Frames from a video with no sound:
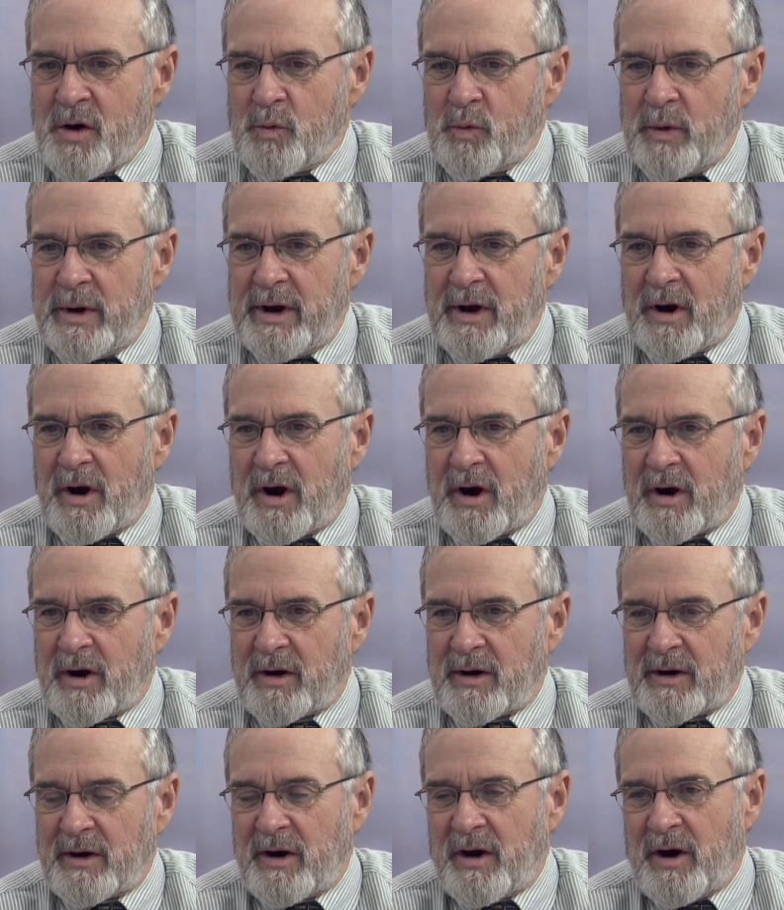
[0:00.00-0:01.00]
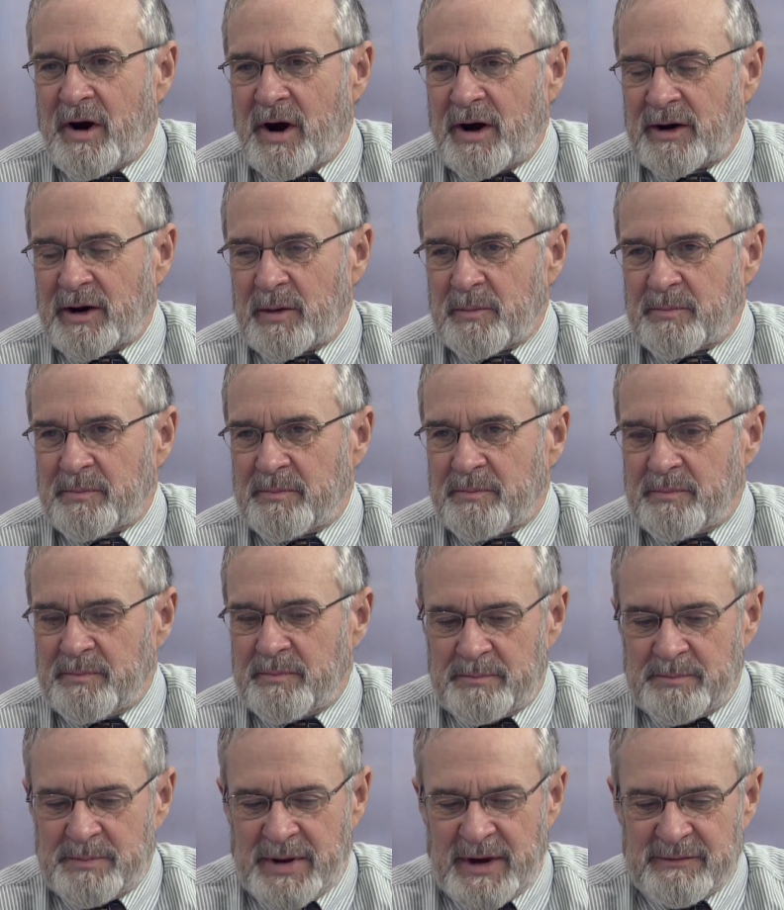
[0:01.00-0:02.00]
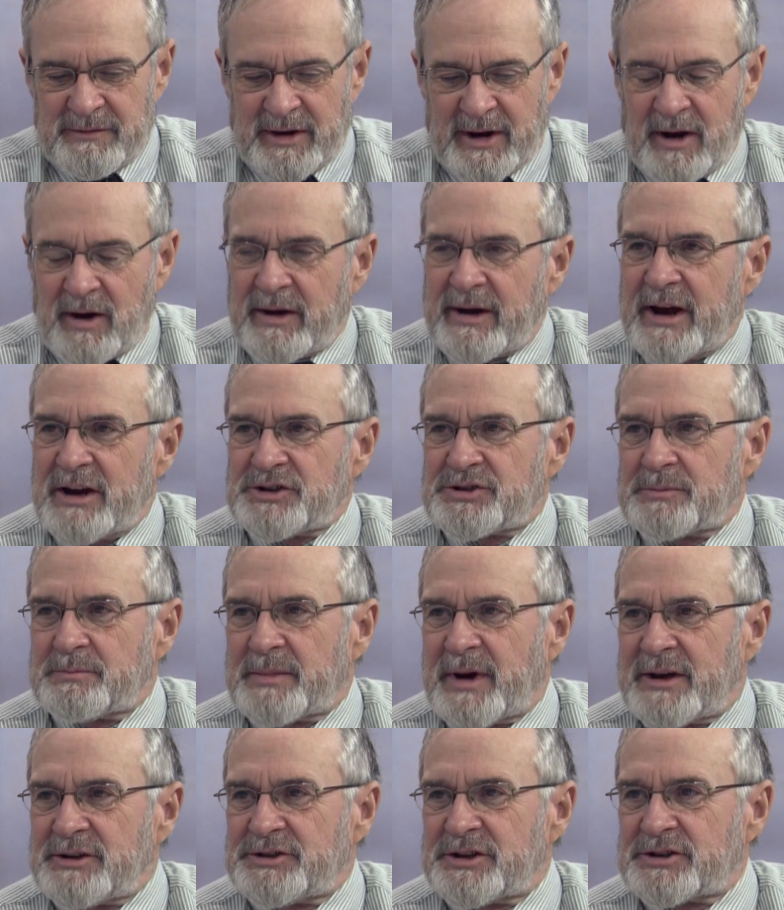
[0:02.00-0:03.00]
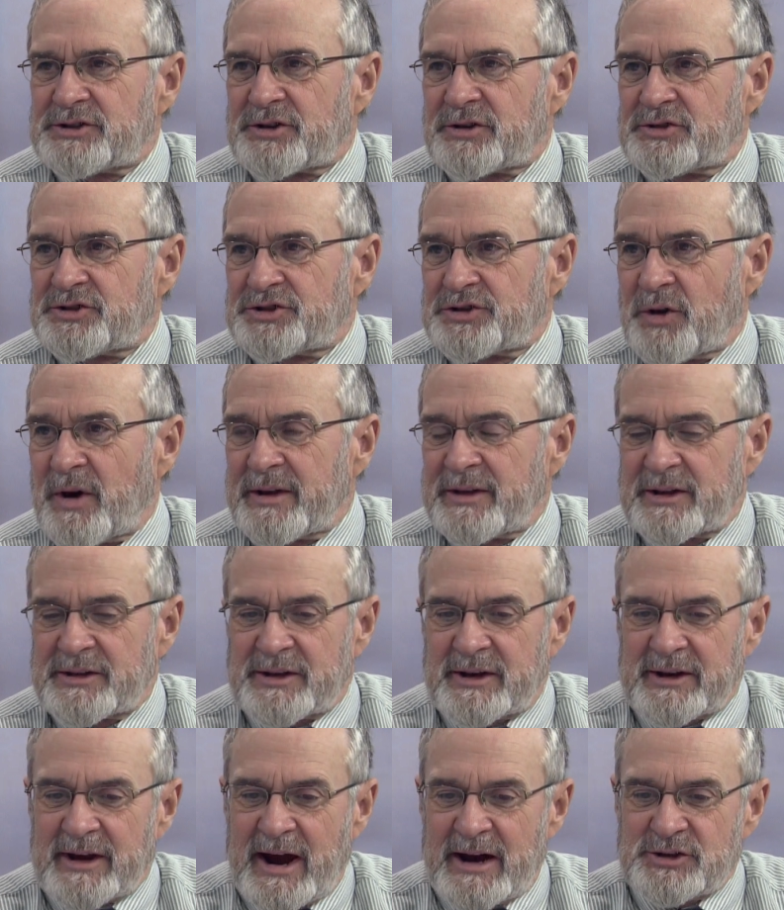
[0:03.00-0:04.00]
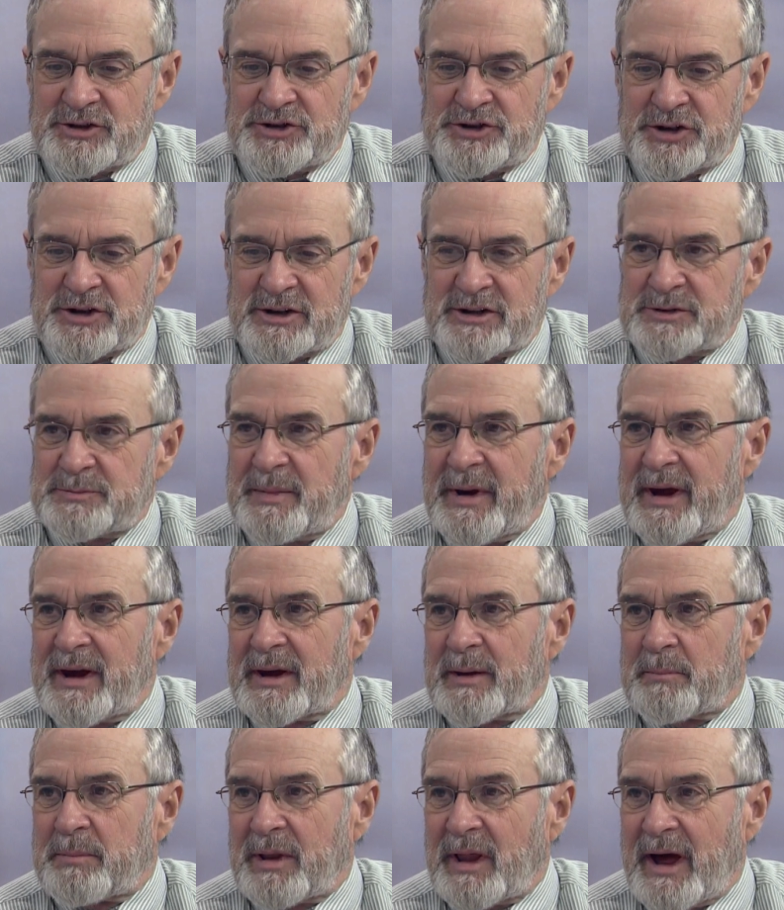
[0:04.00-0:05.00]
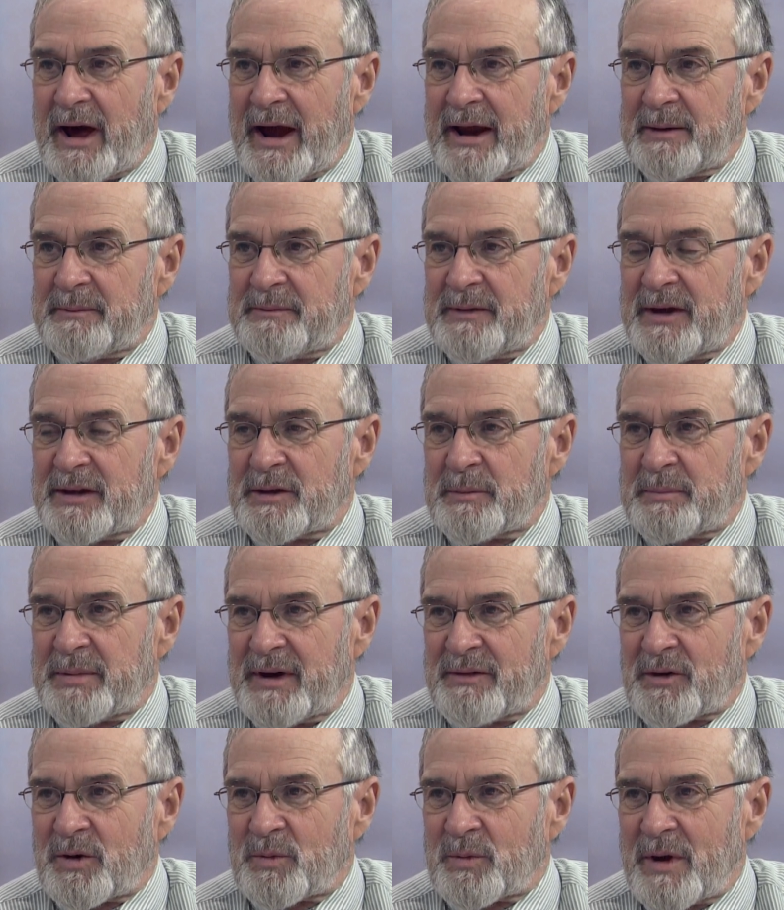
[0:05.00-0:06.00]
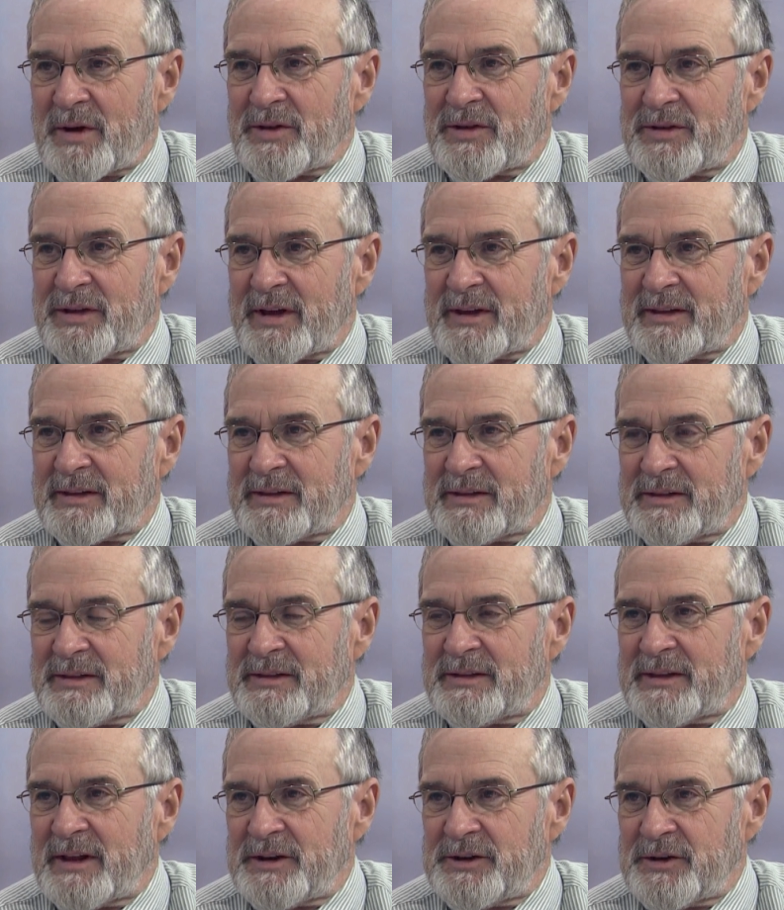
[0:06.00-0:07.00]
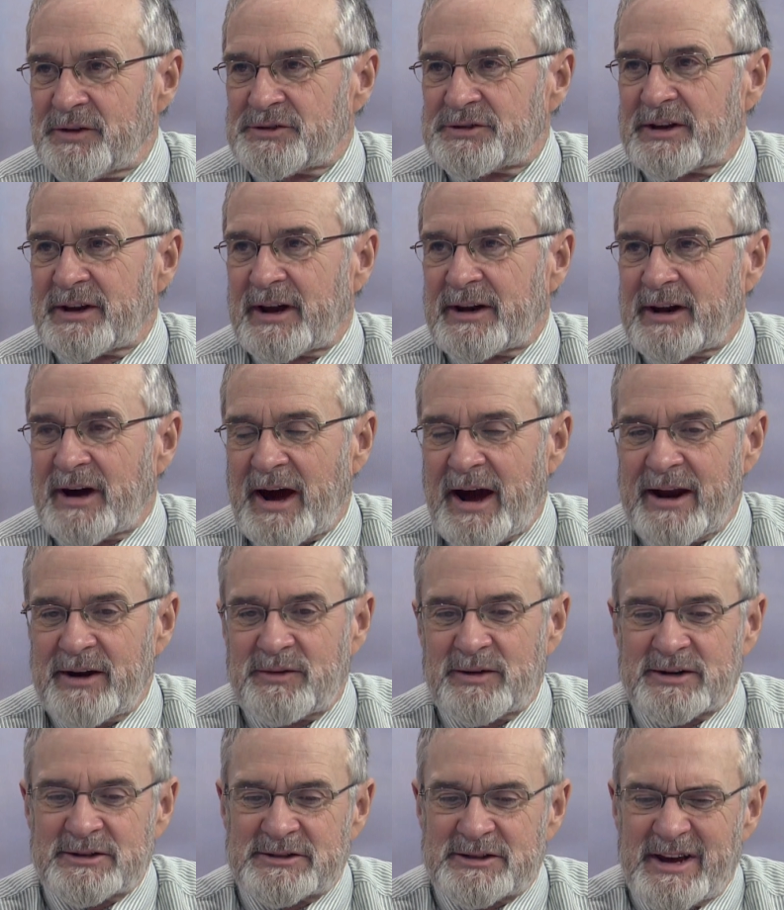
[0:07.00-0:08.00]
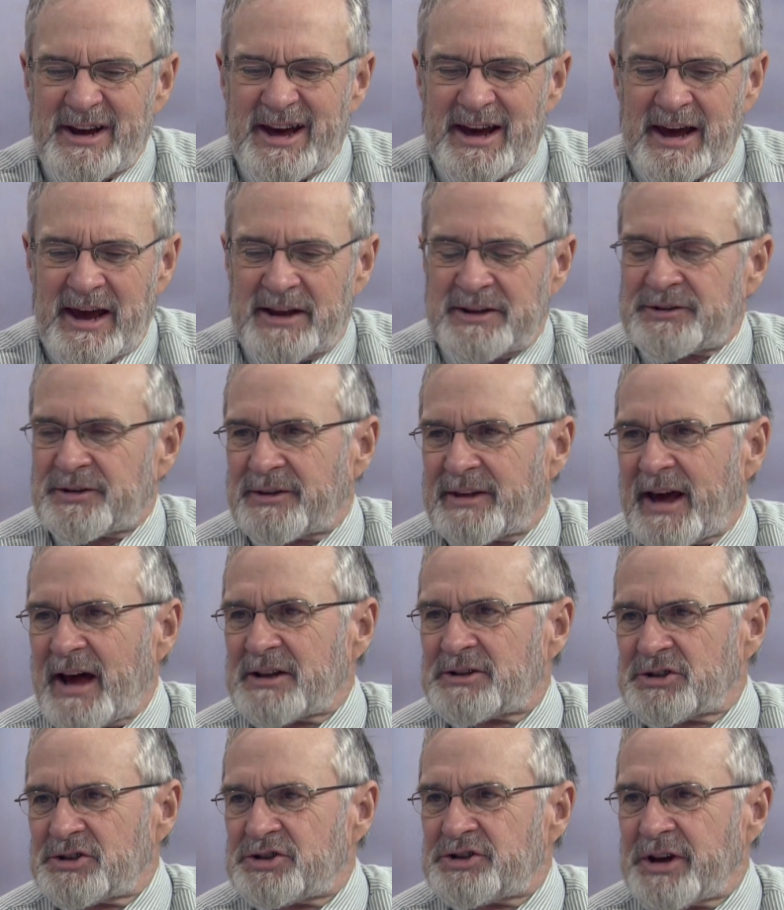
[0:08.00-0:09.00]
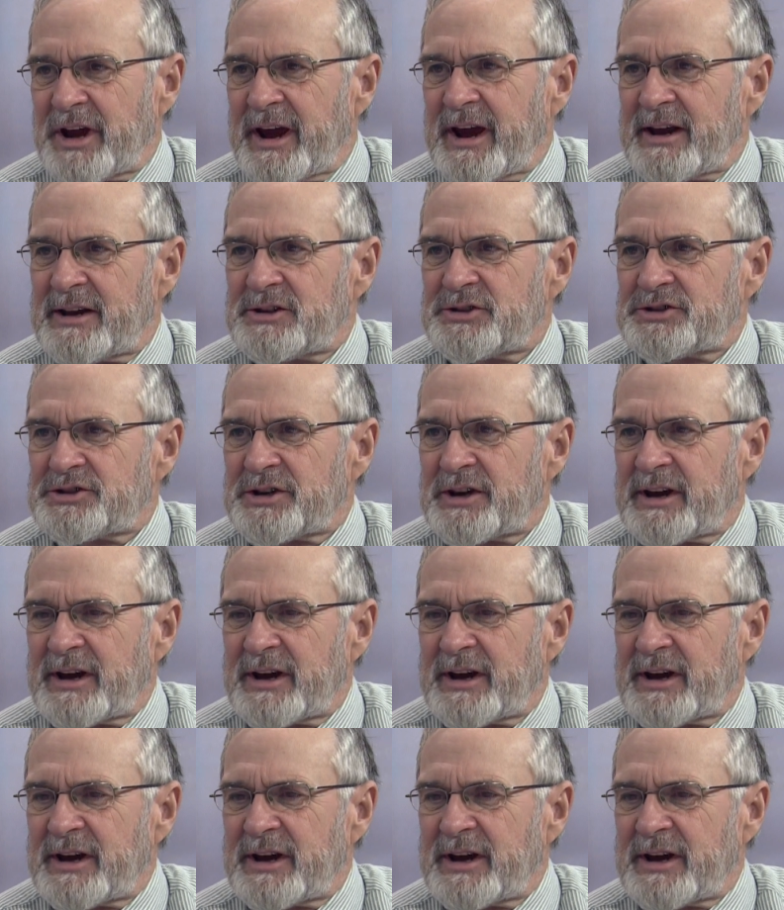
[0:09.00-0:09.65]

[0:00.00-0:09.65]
we are on our pivot irrigation budgets are showing that the nitrogen is being applied via the pivot rather than than using anhydrous, and so that's a change.